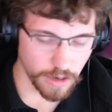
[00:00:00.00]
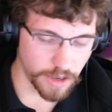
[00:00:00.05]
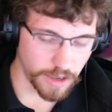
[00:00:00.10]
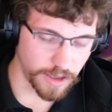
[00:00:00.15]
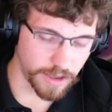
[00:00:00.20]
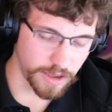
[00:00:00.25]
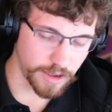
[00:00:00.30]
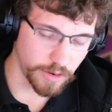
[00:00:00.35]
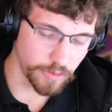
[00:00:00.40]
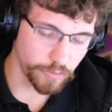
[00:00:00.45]

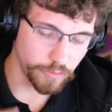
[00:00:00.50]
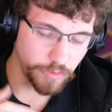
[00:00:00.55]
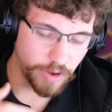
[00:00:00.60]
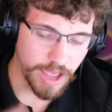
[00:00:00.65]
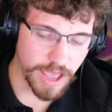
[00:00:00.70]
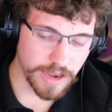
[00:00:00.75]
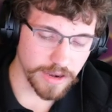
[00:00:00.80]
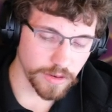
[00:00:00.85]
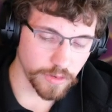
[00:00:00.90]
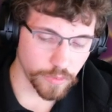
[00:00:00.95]

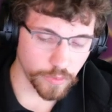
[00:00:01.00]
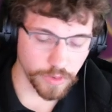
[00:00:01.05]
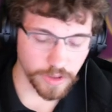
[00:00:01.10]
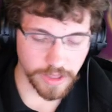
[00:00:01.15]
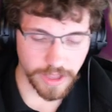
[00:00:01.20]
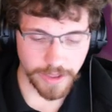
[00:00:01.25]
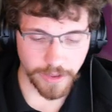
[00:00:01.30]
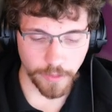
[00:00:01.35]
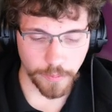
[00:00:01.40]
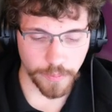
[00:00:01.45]
Red will
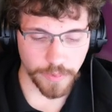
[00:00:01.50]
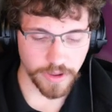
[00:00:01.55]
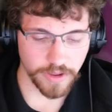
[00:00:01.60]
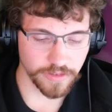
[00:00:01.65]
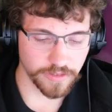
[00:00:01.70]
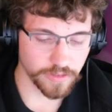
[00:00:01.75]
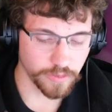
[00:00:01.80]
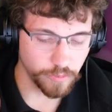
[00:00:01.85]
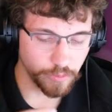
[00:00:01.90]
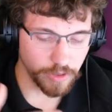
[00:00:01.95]
help
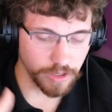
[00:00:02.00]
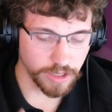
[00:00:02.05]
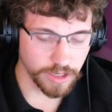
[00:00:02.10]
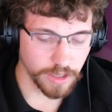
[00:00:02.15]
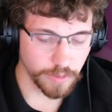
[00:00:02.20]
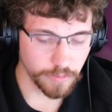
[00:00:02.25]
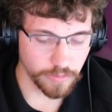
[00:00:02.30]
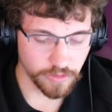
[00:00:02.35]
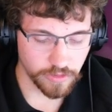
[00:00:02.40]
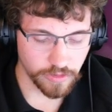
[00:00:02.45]
us when it
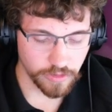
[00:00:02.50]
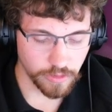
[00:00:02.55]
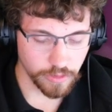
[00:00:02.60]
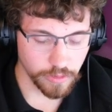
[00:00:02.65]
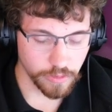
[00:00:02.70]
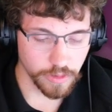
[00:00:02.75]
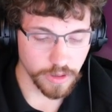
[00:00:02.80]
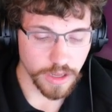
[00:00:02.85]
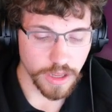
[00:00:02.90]
comes to